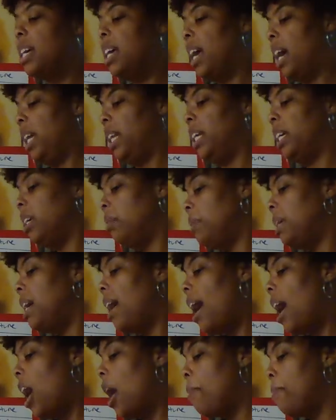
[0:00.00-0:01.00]
And it can be
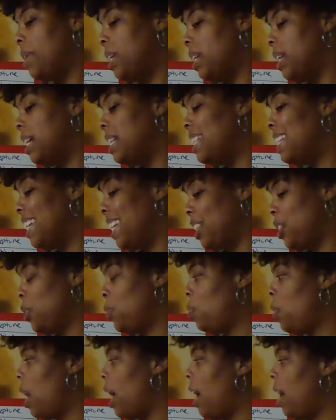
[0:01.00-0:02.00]
hot, but it doesn't get
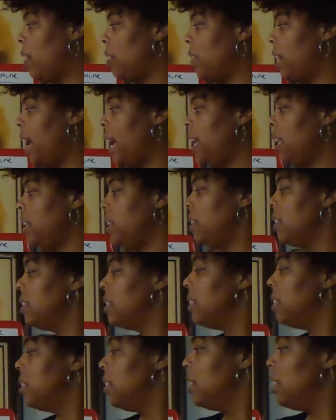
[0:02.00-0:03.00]
too hot, okay?
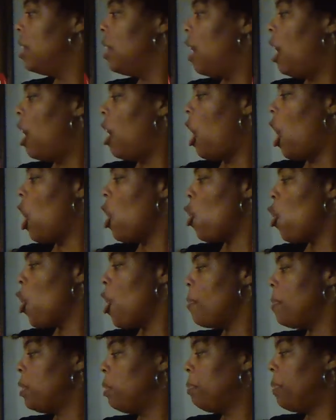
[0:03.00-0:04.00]
Our
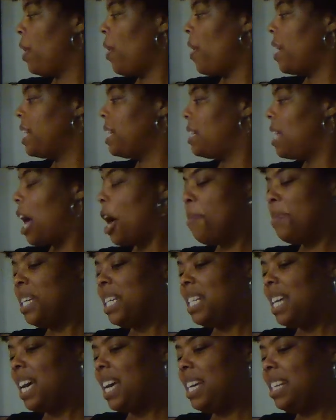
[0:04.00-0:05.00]
orbital period is how many
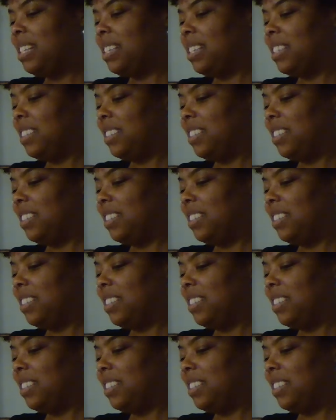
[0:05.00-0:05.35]
days?